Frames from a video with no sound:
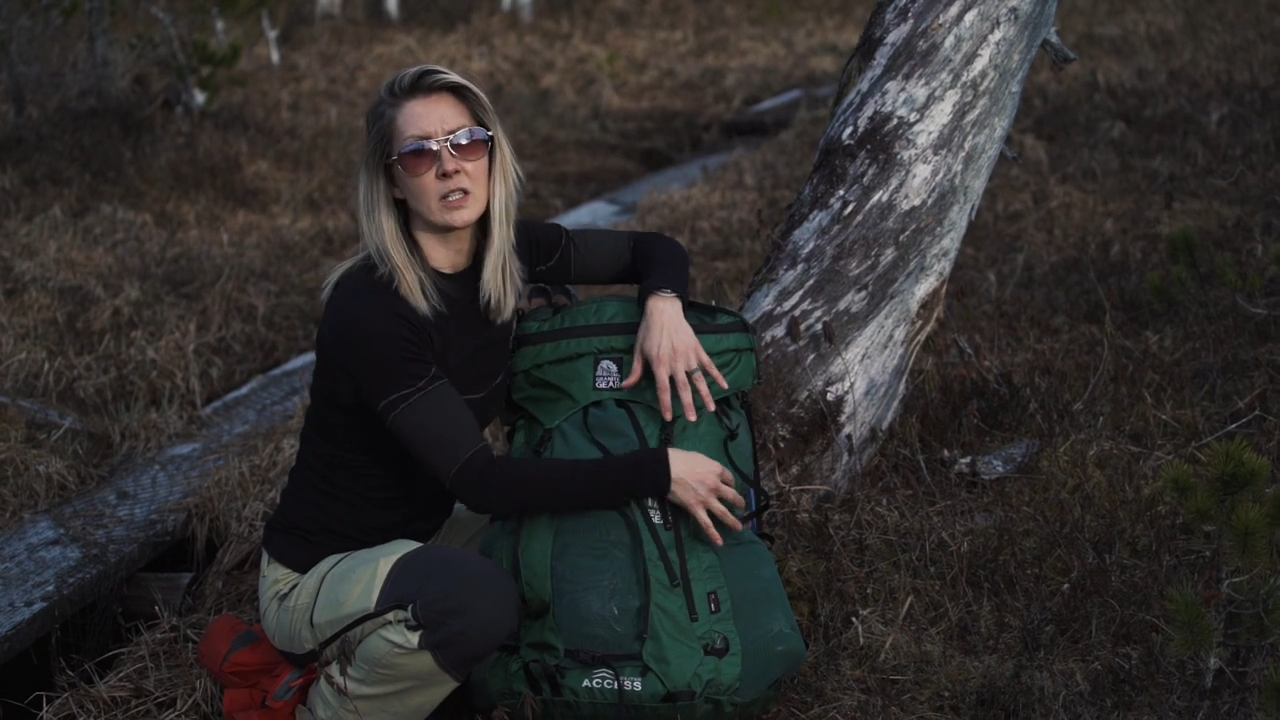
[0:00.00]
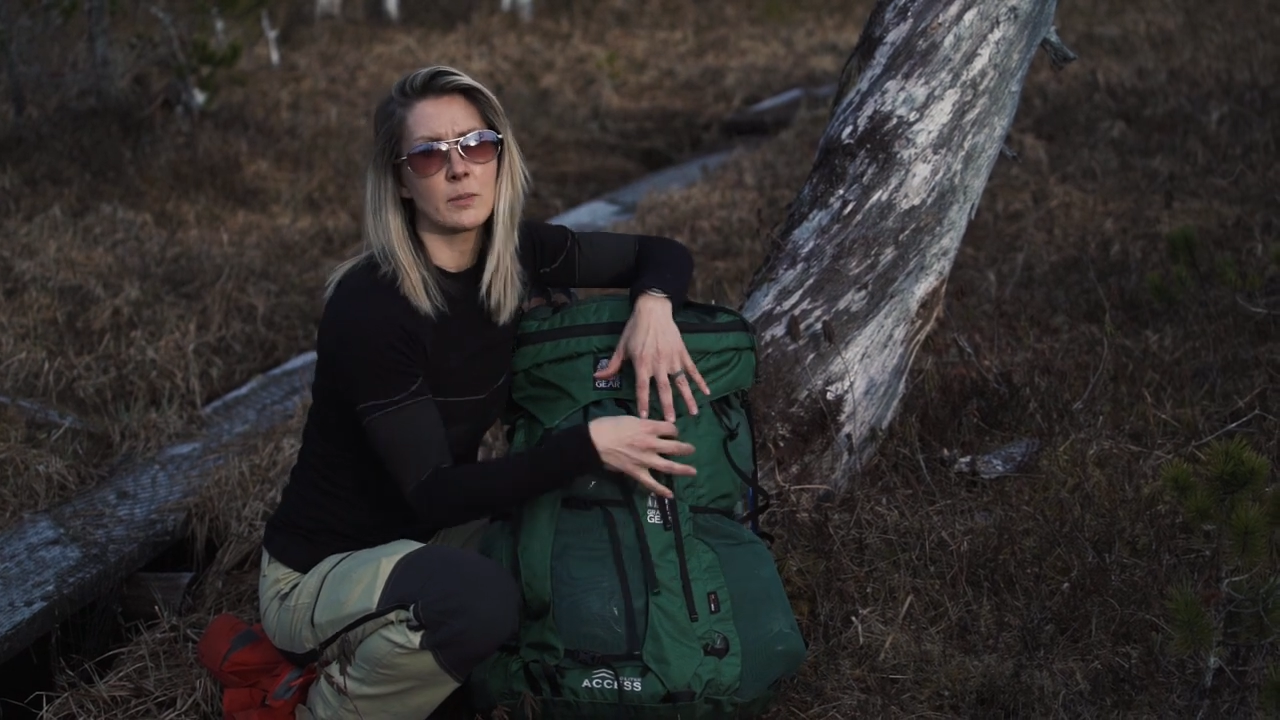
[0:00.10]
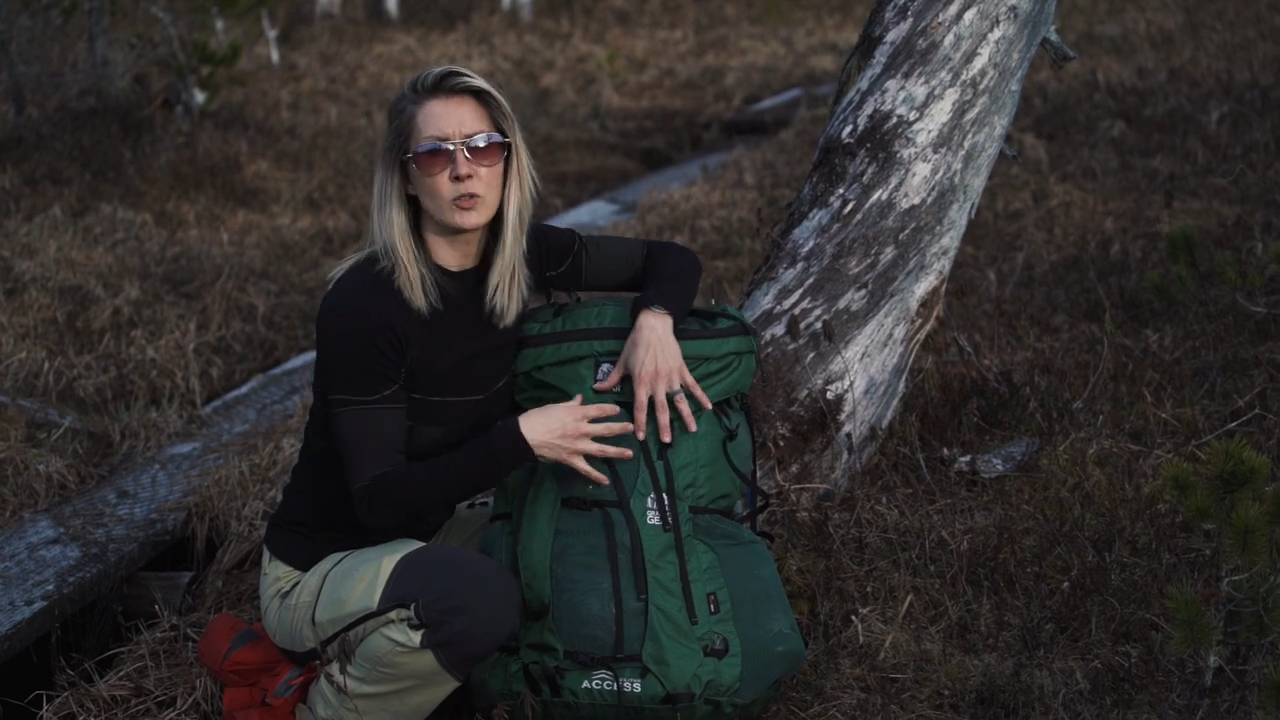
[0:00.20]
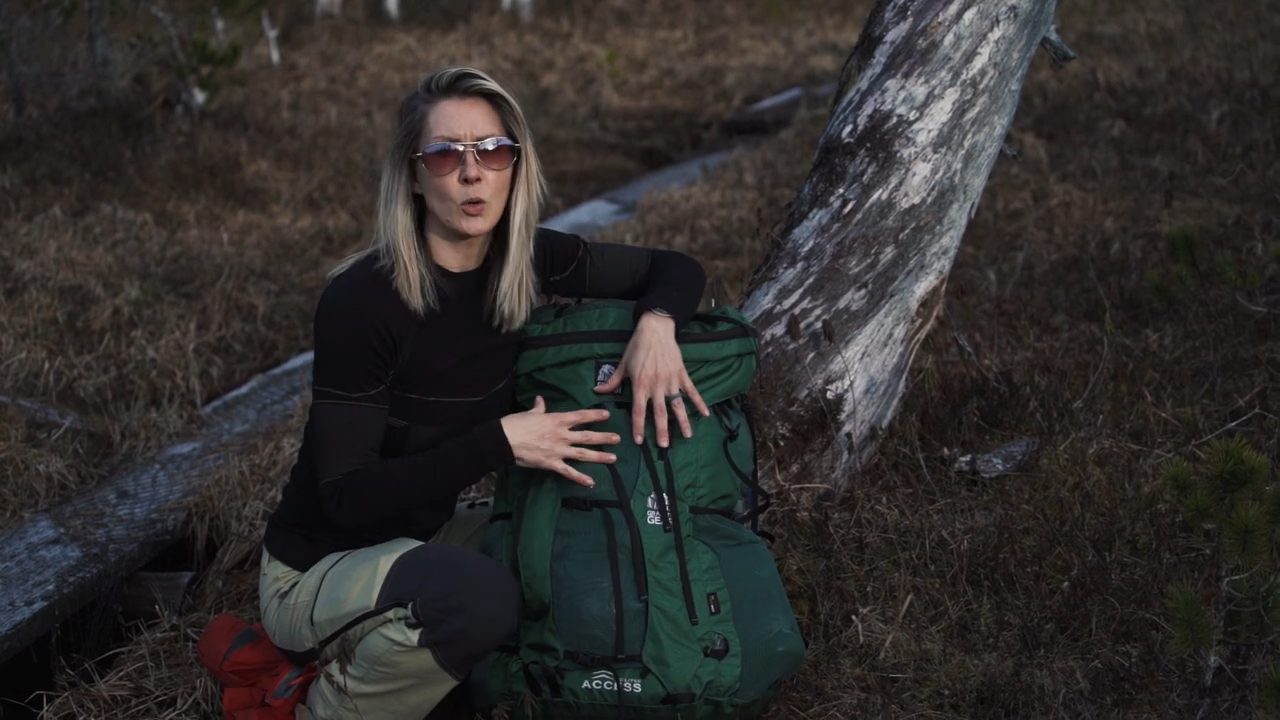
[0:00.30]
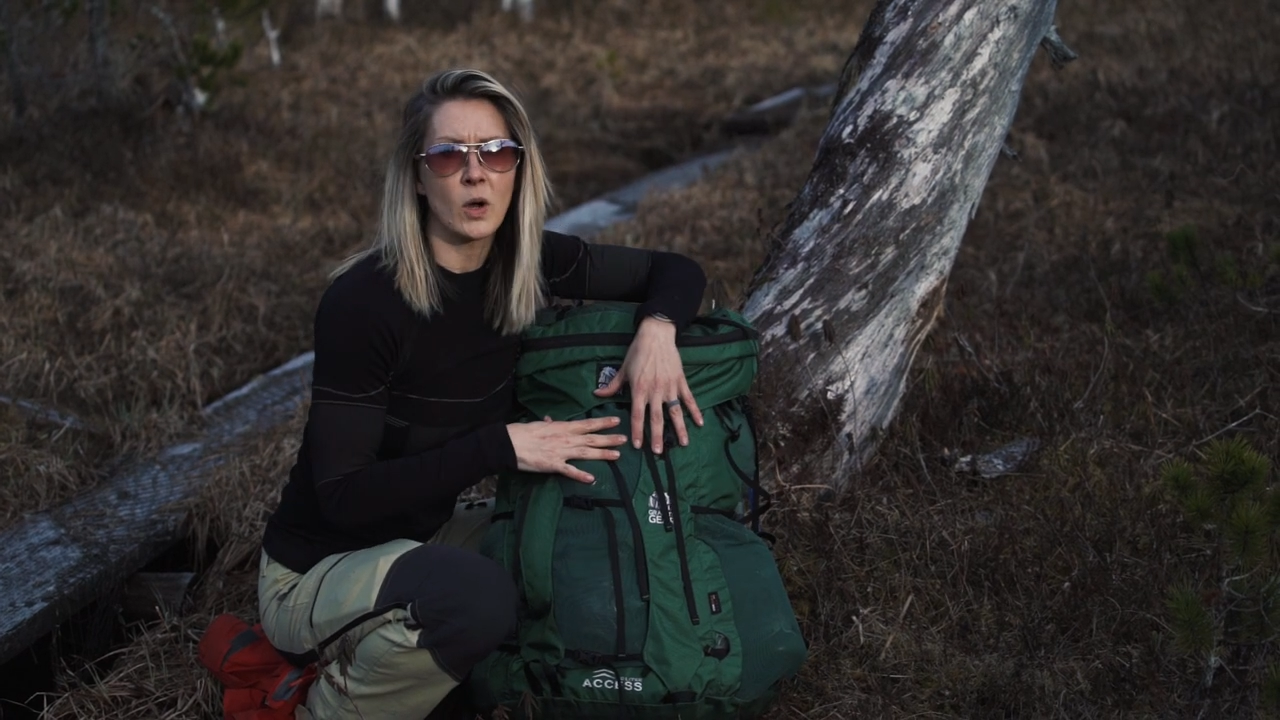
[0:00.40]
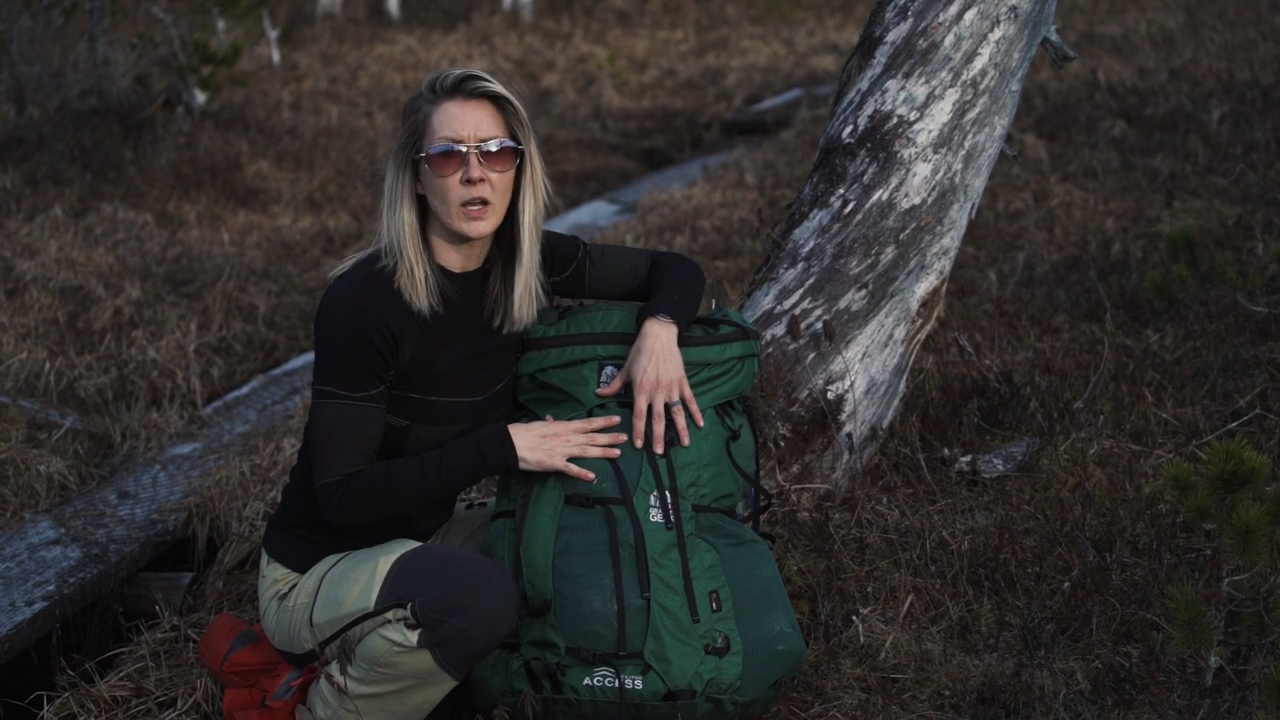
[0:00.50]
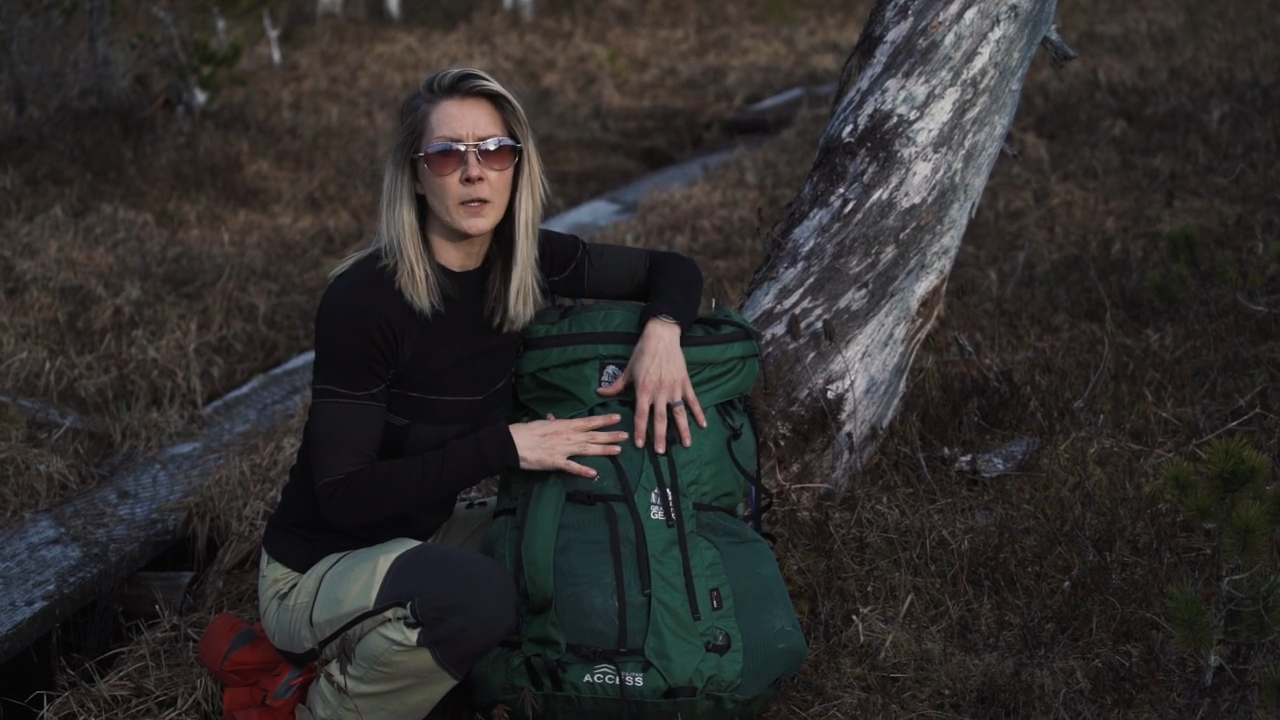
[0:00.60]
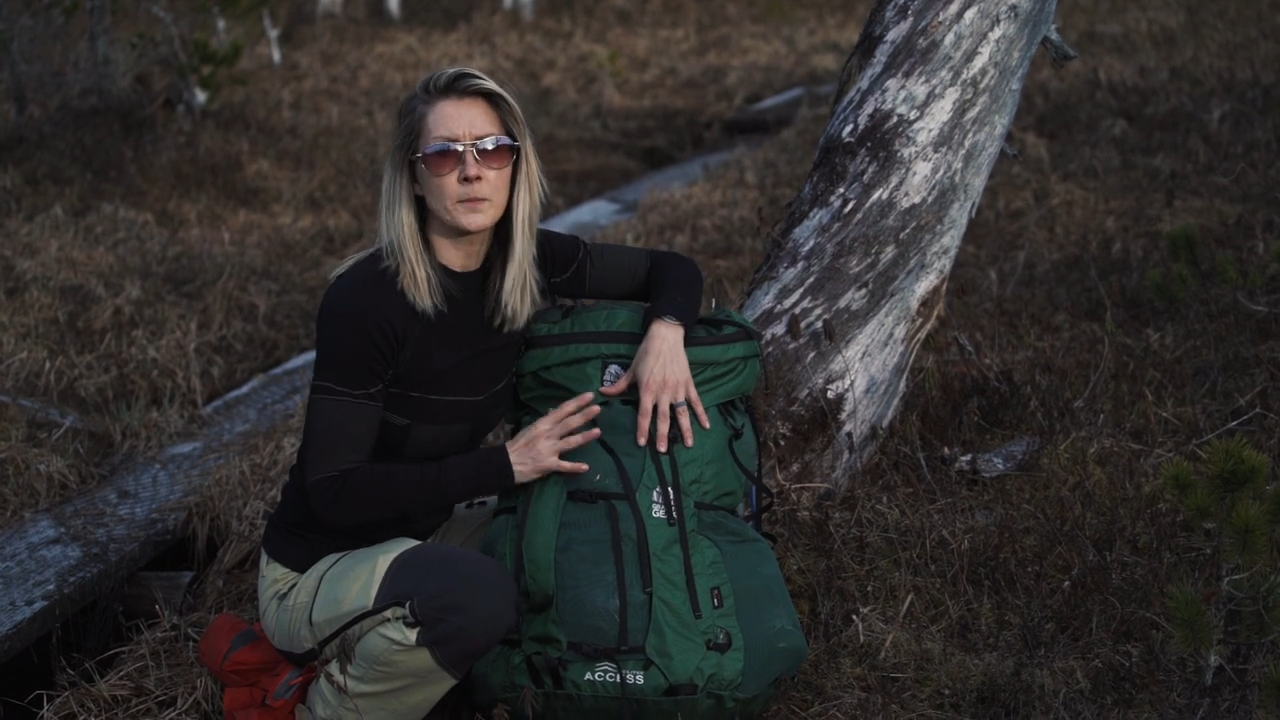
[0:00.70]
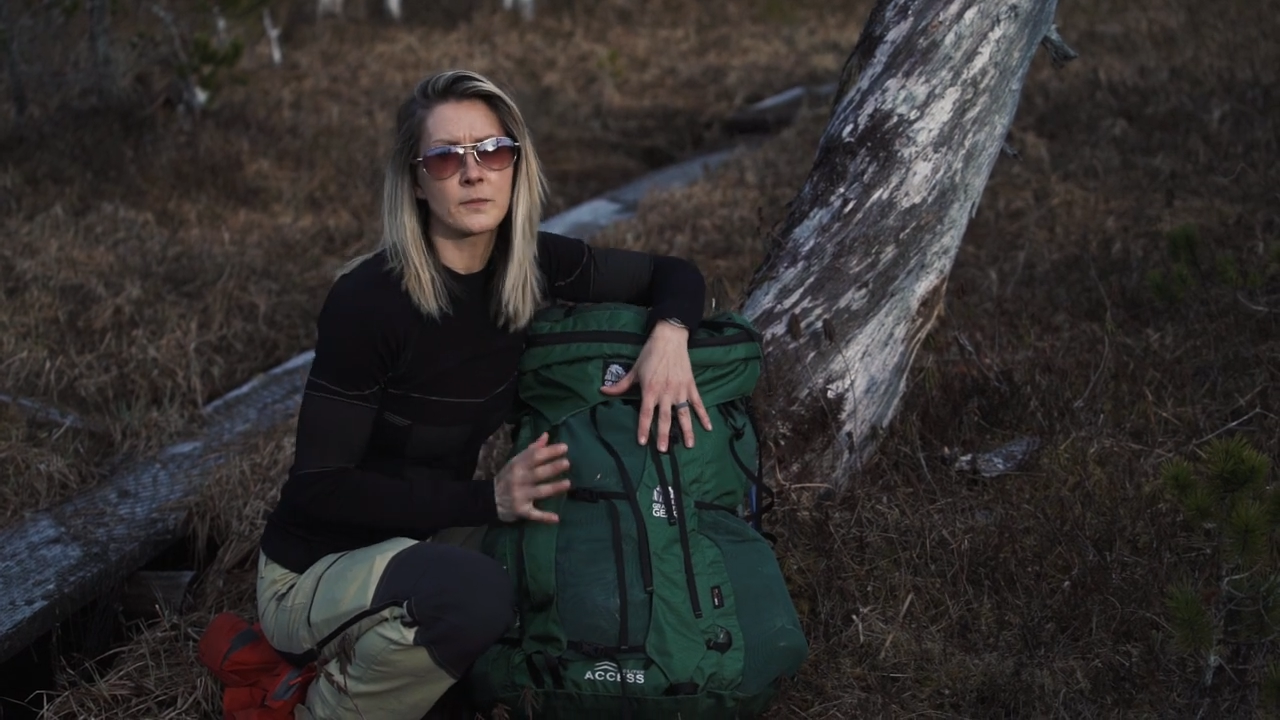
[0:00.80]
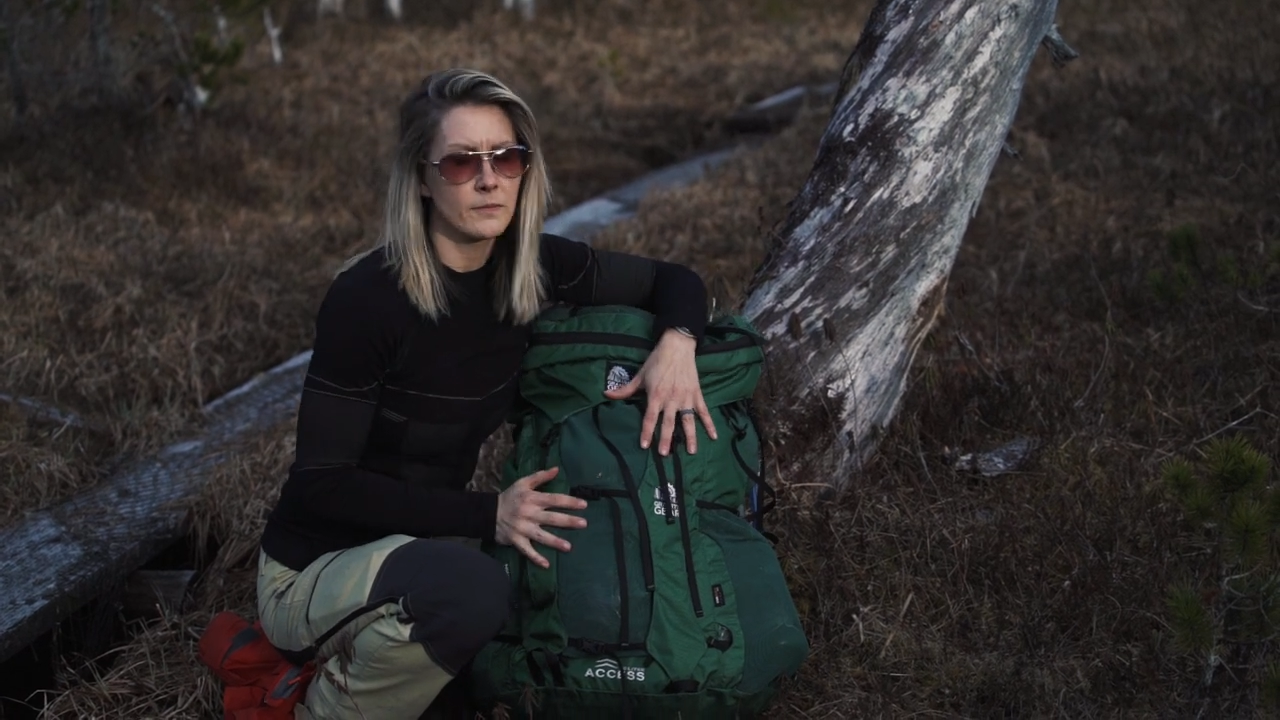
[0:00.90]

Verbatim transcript: clipped to what.